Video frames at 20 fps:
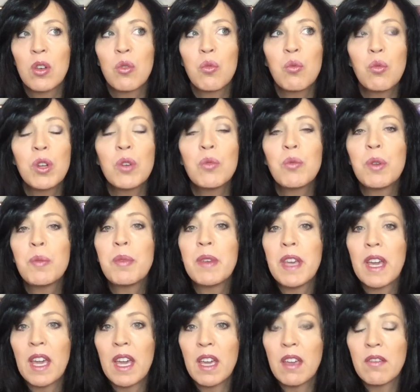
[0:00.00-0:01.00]
would we
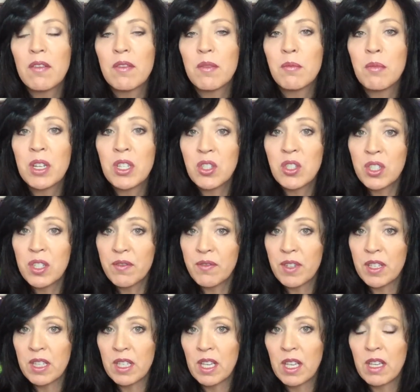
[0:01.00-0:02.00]
behave much
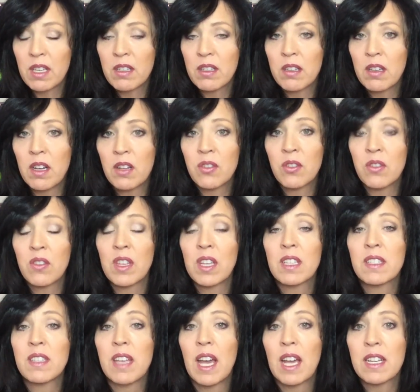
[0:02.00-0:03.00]
differently? under the
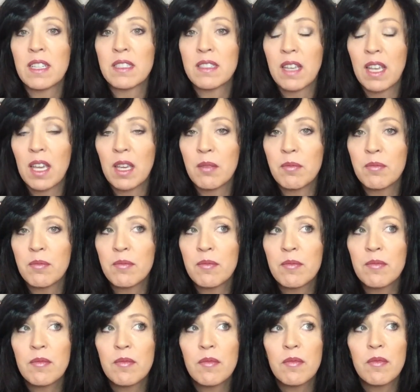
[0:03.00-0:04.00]
exact same
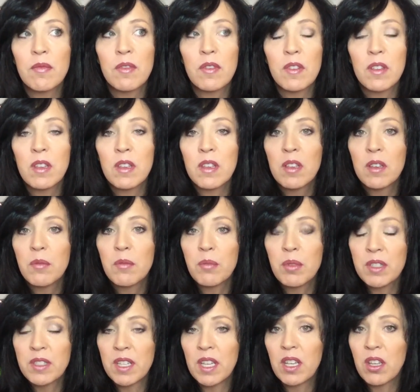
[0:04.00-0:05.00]

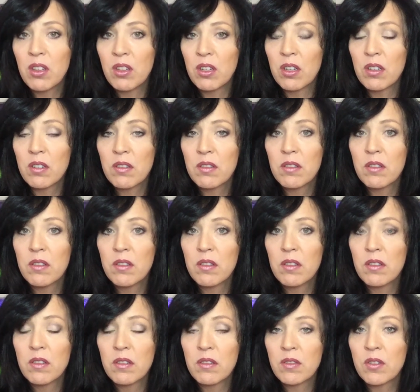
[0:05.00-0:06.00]
particular
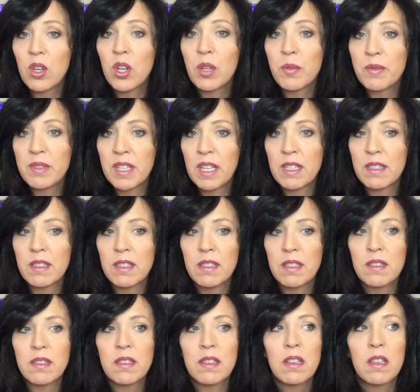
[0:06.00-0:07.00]

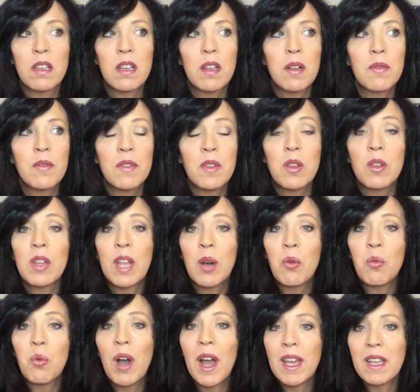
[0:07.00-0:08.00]
circumstances.
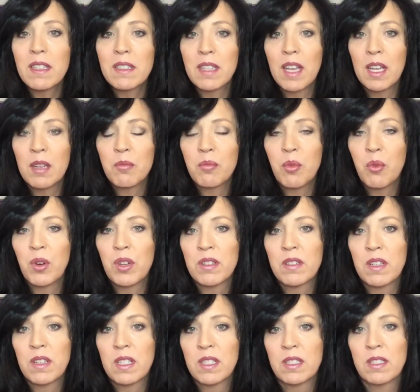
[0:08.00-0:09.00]
Now, why is that important
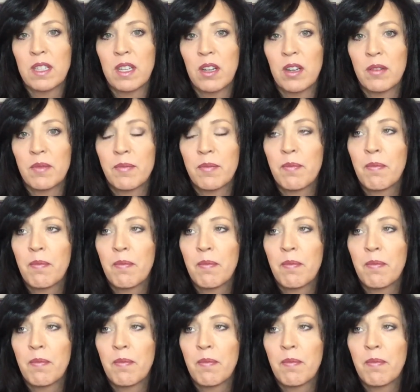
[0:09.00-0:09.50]
to consider?